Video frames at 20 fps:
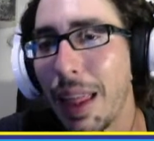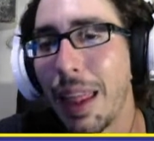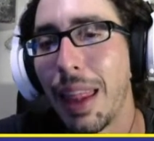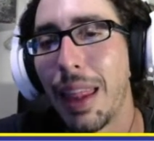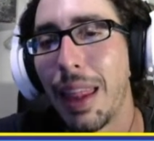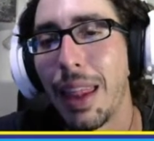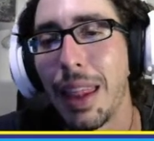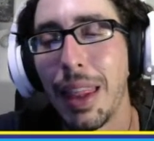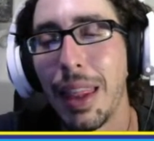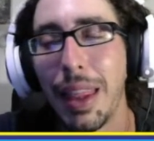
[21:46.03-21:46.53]

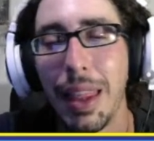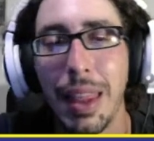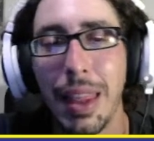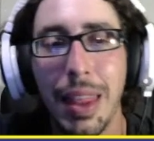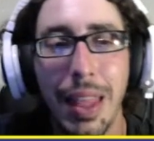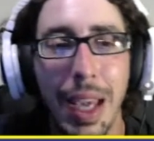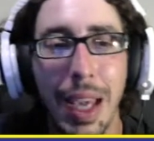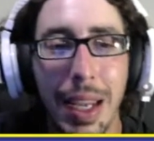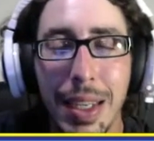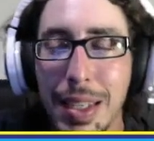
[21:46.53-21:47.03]

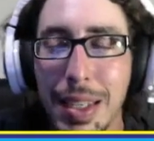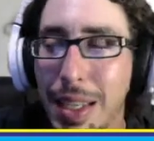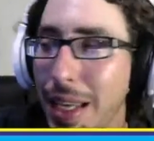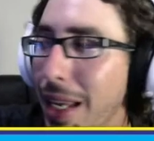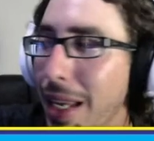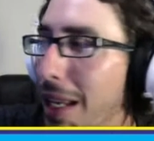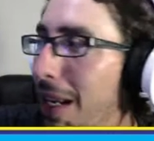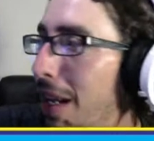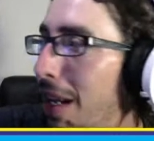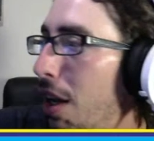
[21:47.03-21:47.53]
that is it.
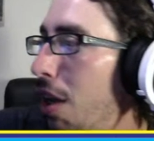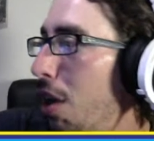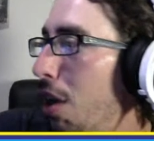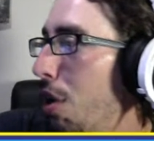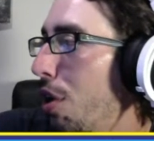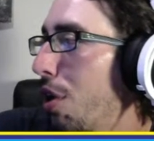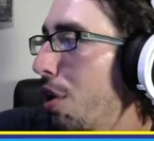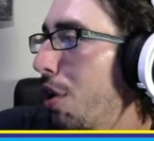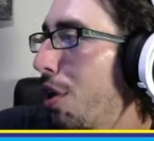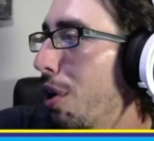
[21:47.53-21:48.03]

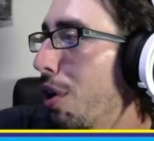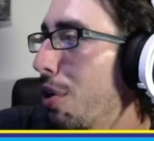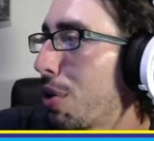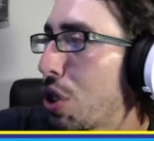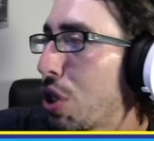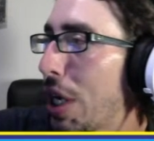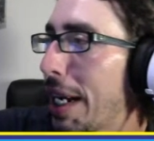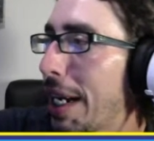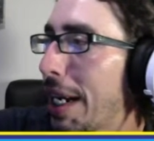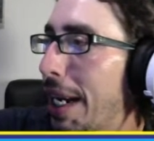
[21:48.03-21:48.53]
Go
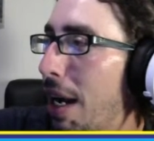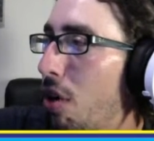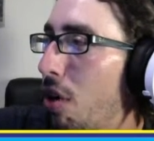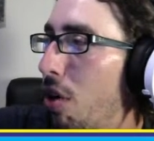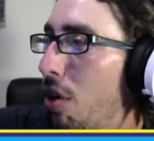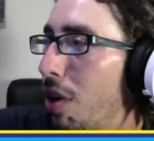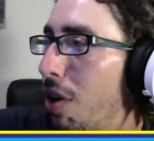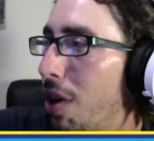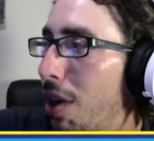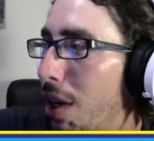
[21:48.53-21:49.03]
check out
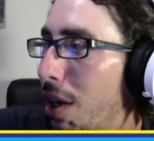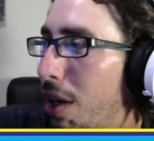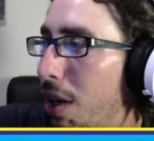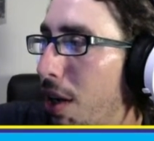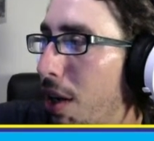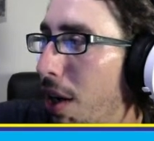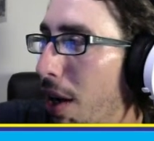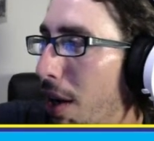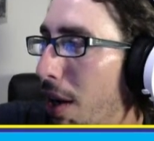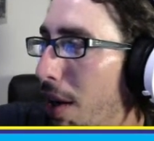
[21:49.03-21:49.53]

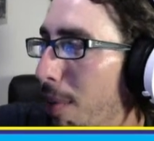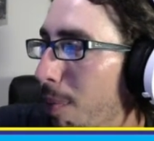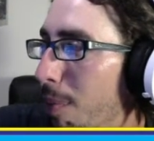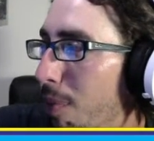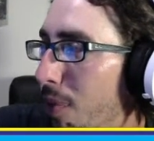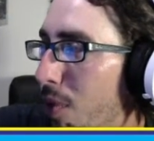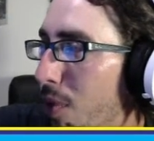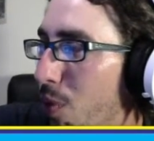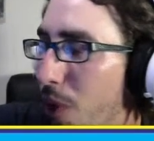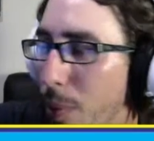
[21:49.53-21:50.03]

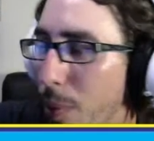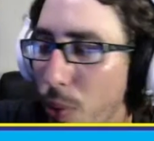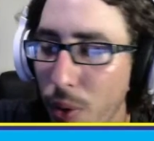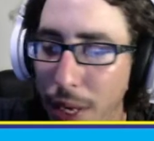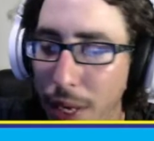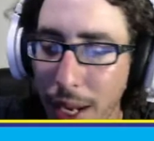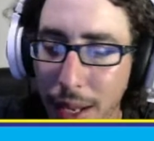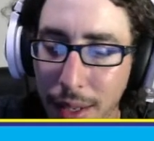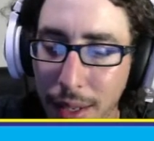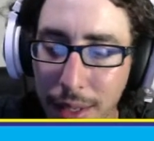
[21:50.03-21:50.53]
Rebel
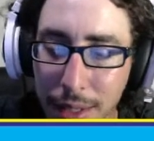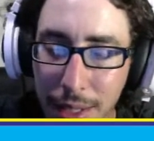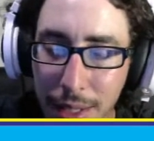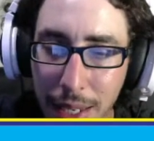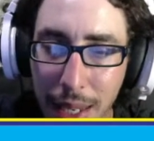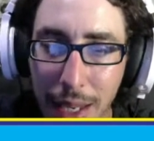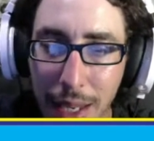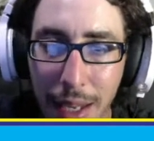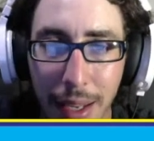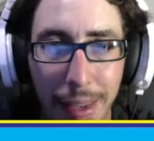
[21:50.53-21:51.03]
Galaxy.
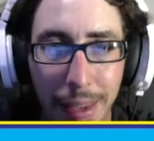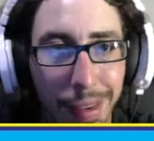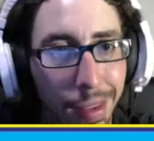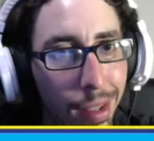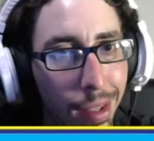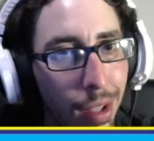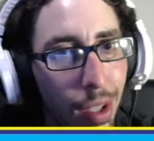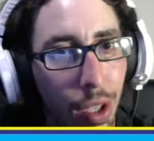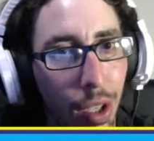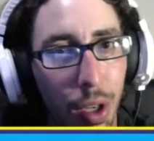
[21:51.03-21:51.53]

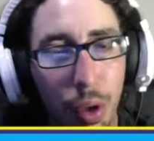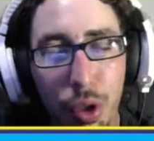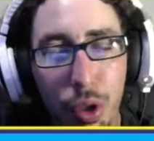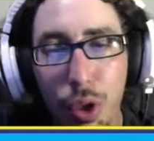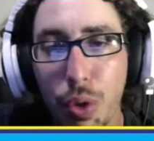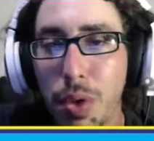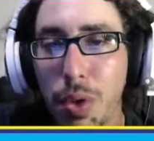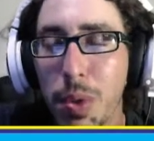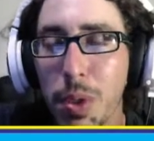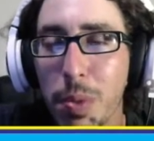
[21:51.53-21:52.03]
Go shoot
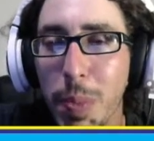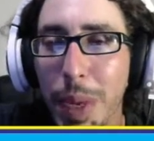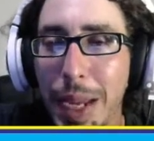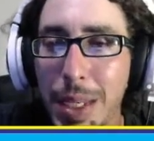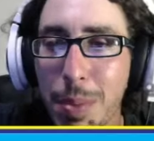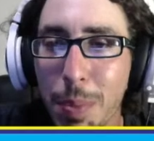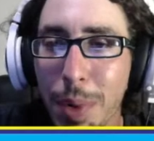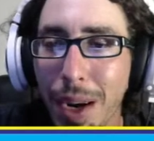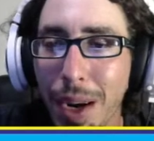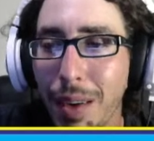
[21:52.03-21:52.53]
some space
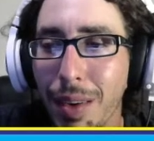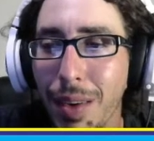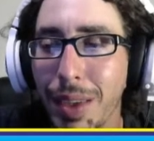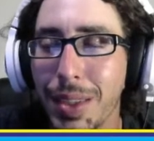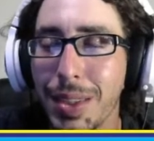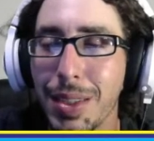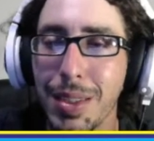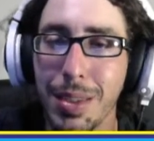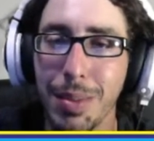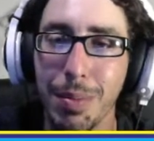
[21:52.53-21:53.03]

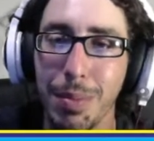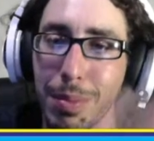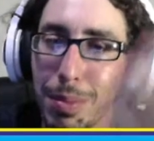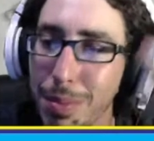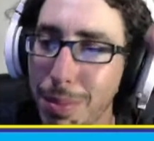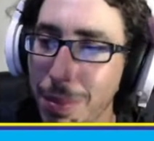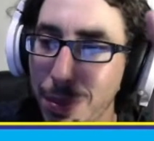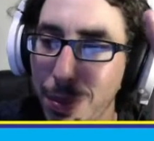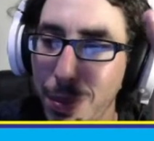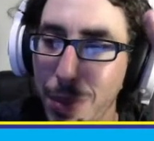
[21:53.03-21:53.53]
pirates,
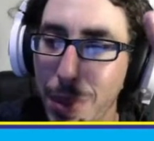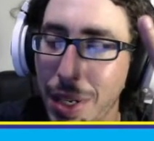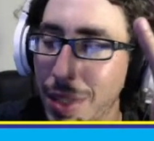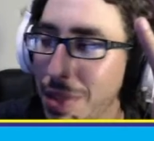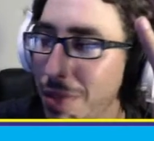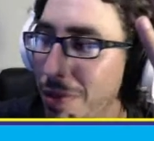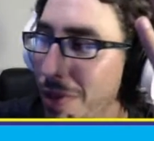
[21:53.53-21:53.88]
because video